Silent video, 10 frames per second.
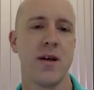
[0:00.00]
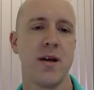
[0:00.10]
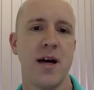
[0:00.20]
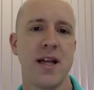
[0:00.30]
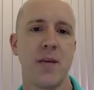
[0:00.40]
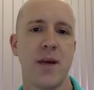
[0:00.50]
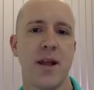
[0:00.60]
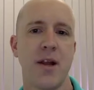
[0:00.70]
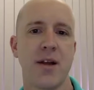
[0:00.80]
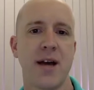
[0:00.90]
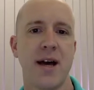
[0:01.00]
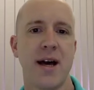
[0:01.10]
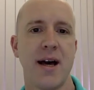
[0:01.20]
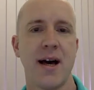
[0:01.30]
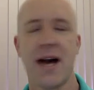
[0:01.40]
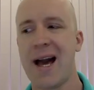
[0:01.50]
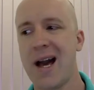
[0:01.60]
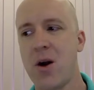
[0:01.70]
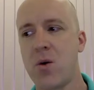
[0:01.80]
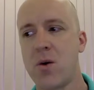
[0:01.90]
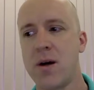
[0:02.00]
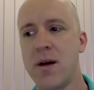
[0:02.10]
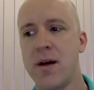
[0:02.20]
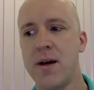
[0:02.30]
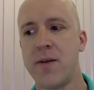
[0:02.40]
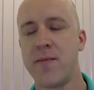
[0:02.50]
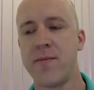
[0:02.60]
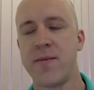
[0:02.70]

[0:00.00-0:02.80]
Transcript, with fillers: And then we're going to look at how um,